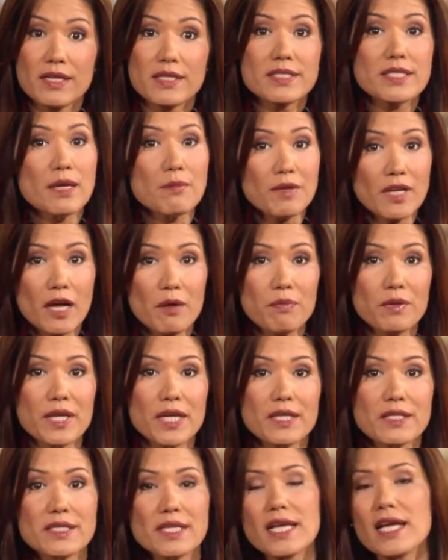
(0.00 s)
Some
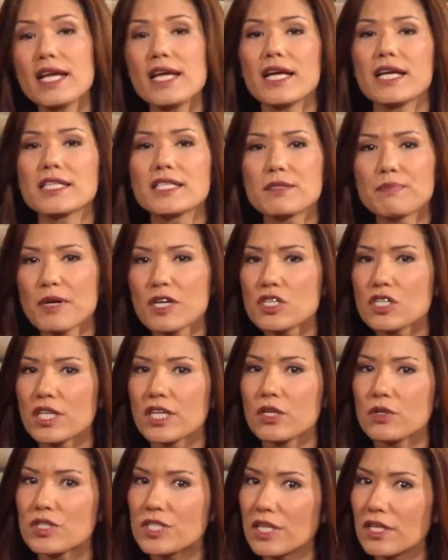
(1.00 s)
companies,
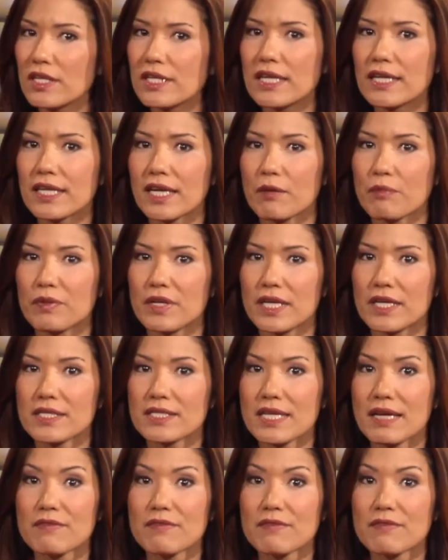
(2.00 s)
especially utility companies,